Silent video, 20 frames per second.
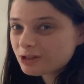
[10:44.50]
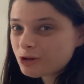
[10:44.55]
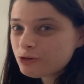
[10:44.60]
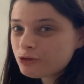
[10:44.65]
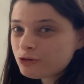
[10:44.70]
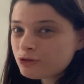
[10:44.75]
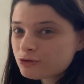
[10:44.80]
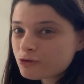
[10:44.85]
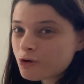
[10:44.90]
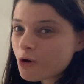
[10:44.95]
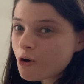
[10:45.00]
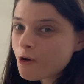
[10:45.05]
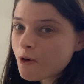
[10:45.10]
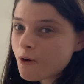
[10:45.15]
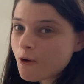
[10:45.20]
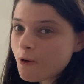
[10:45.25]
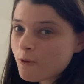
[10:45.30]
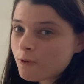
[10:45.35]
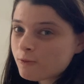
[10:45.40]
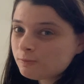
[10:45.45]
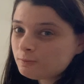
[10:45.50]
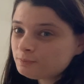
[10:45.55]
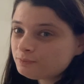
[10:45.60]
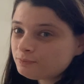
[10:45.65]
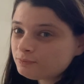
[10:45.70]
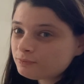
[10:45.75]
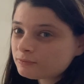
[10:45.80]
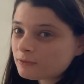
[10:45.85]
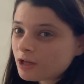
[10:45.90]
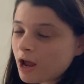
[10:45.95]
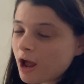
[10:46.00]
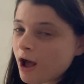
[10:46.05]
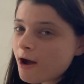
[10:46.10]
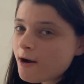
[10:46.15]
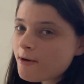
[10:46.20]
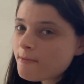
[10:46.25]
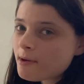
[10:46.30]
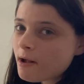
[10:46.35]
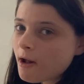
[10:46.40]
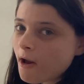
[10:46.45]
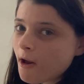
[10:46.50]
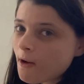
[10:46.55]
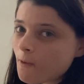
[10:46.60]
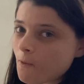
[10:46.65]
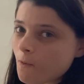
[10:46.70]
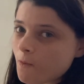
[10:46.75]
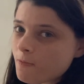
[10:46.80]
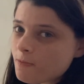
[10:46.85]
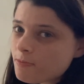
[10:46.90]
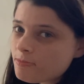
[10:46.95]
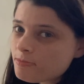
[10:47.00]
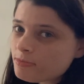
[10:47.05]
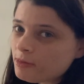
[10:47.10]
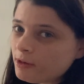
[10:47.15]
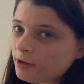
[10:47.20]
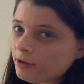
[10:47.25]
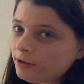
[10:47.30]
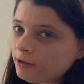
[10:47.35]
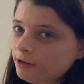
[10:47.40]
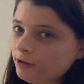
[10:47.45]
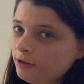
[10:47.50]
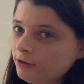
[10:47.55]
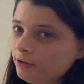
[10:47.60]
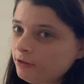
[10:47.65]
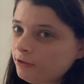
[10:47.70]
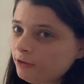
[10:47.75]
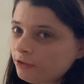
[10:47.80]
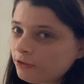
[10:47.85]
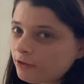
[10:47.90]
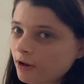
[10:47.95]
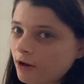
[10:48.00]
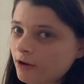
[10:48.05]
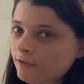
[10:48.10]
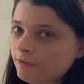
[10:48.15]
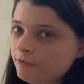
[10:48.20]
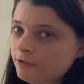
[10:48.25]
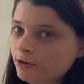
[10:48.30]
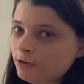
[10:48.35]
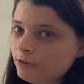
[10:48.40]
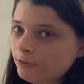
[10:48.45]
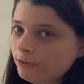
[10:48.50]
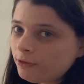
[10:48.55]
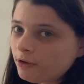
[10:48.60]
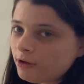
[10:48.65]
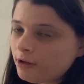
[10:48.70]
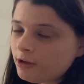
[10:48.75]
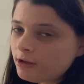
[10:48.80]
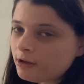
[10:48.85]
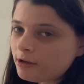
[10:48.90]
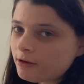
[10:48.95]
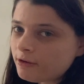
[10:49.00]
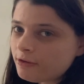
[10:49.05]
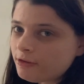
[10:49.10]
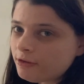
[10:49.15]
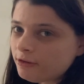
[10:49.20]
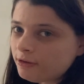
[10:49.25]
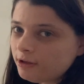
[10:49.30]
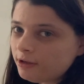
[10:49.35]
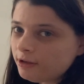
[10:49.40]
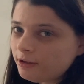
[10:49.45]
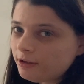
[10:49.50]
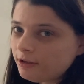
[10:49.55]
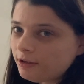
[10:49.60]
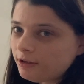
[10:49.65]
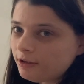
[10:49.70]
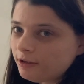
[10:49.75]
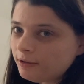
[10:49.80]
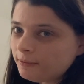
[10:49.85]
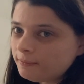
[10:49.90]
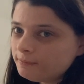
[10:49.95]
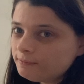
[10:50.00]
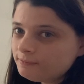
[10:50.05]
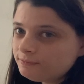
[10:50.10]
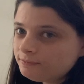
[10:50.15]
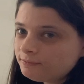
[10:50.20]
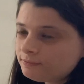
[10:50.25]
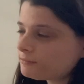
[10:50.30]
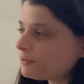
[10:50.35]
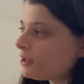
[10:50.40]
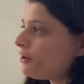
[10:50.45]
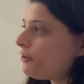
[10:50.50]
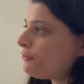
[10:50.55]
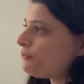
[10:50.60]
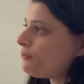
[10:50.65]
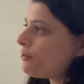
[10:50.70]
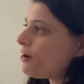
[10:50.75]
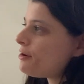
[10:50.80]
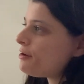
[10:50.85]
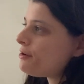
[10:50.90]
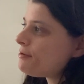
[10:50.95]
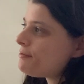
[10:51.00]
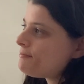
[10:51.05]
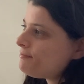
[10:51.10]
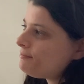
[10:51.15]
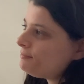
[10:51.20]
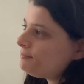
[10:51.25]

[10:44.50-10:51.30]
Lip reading: so how about the ease of using the air fryer?